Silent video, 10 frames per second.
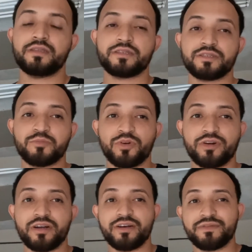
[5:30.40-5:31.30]
is more
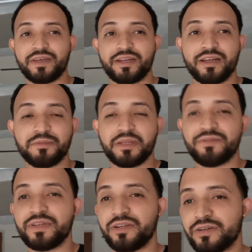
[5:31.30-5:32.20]
of an update
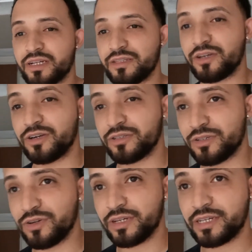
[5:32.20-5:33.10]
video on how the cars are
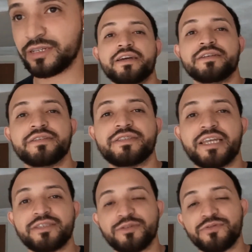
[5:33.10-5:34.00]
going.
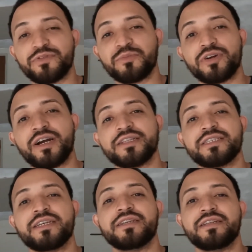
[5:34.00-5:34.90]
Stay tuned for more
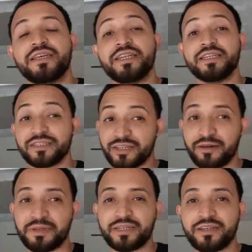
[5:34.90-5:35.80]
content. It is
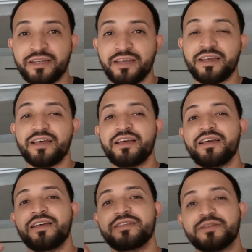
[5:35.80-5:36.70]
coming.
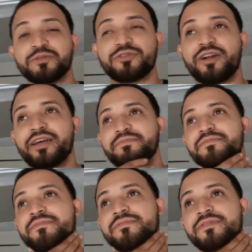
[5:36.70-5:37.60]
Subscribe.
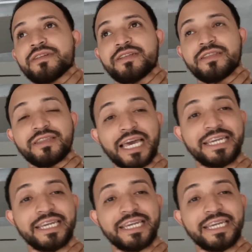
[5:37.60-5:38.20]
Like